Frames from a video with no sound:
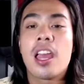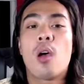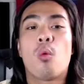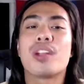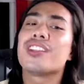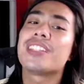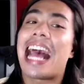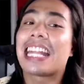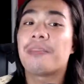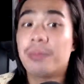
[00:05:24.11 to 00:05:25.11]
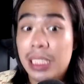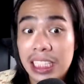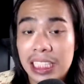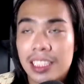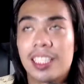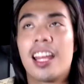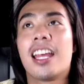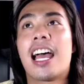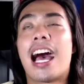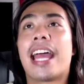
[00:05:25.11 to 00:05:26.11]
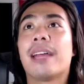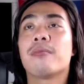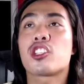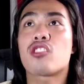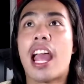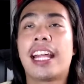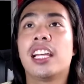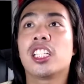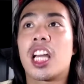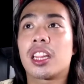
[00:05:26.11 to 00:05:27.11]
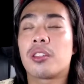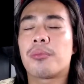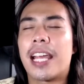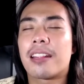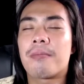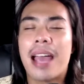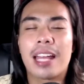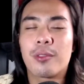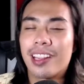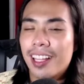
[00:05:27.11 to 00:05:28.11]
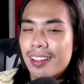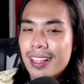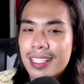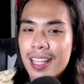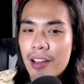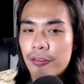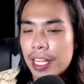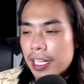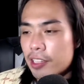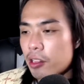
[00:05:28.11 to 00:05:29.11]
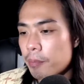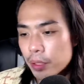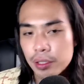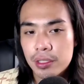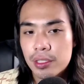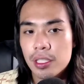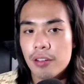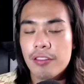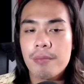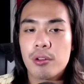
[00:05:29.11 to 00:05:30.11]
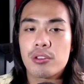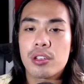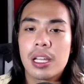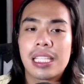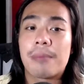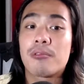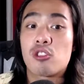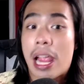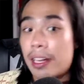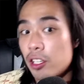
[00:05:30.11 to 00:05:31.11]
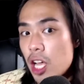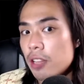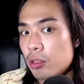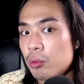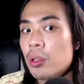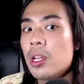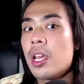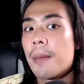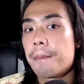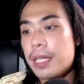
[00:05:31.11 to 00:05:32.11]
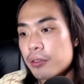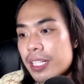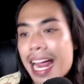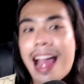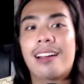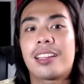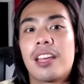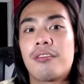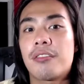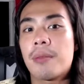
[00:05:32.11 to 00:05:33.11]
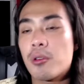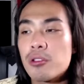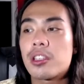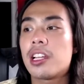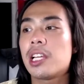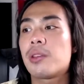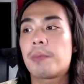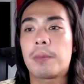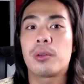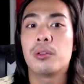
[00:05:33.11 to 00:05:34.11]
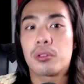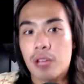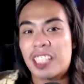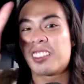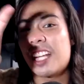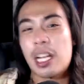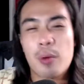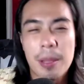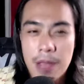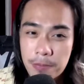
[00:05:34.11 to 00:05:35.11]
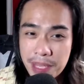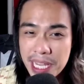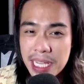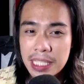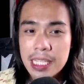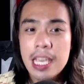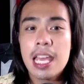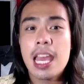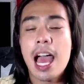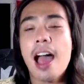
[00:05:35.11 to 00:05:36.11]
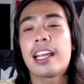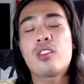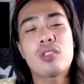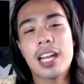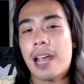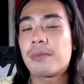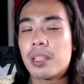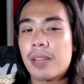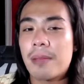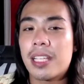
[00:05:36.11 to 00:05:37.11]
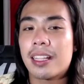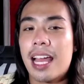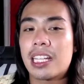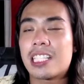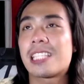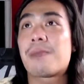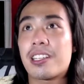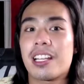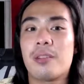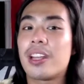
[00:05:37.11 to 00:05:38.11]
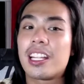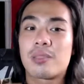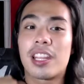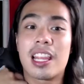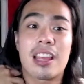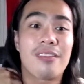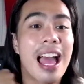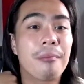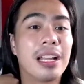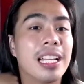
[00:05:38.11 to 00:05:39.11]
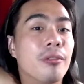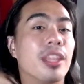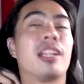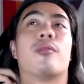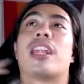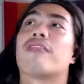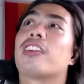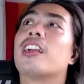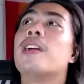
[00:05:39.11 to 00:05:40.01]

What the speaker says: What does that mean? I am trying not to get mad with little stuff, like little bursts of emotions. I'm trying not to be reactive emotionally with people who try to take away my peace. I usually am sometimes like that, especially when it's within the family, within the whatever.